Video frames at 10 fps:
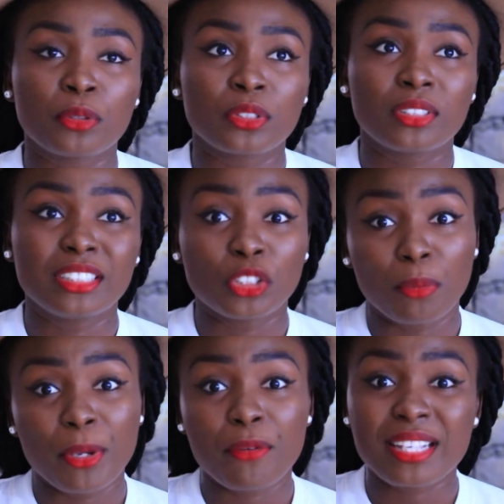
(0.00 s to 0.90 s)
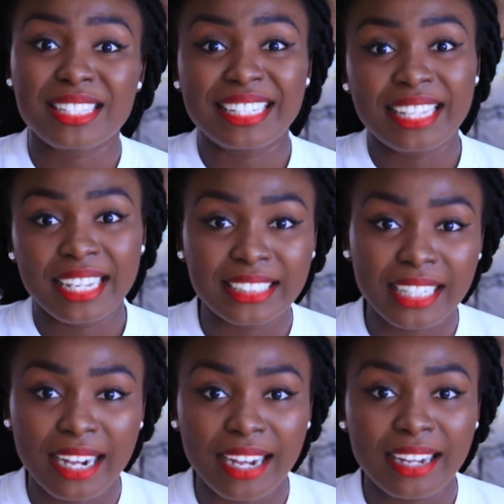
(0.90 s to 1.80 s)
on in some areas in
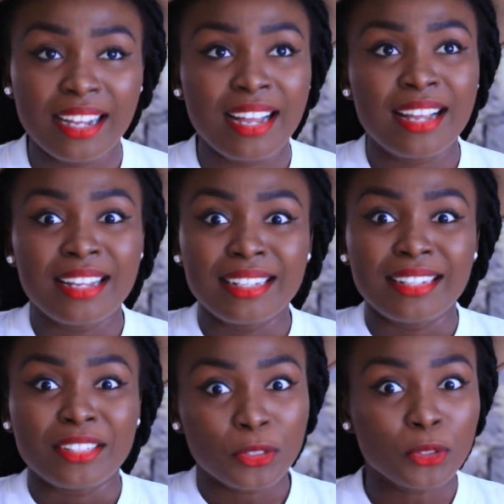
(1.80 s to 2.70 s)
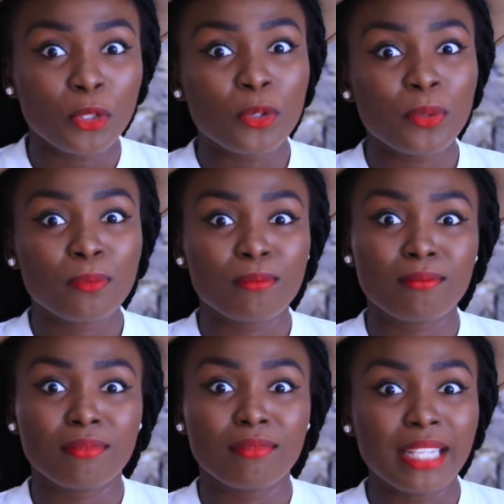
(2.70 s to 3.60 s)
ikeja so
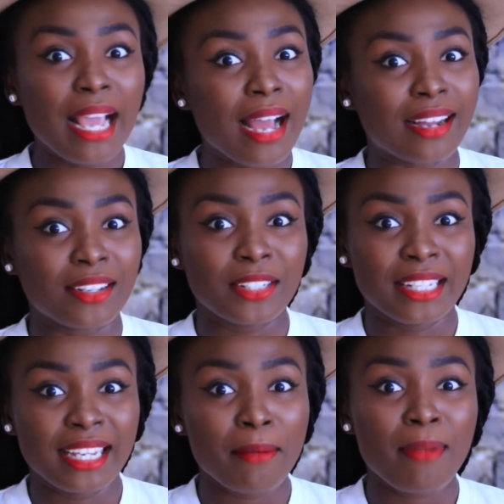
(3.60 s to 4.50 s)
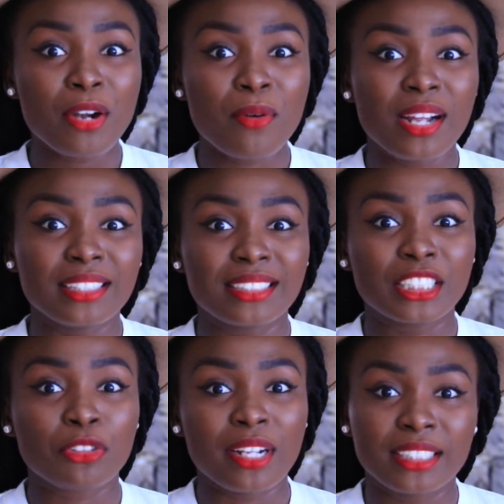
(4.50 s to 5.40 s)
yeah, Keke Marwa is
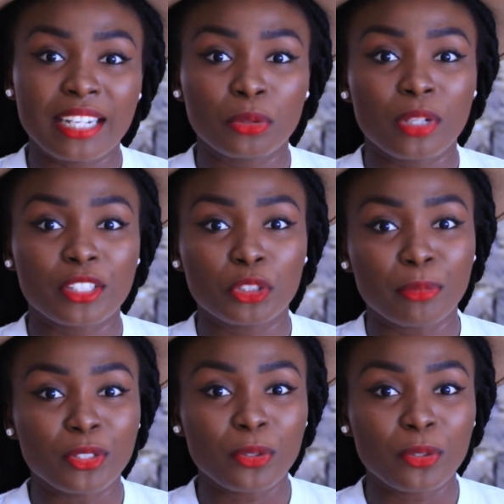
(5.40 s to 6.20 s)
a tricycle as you may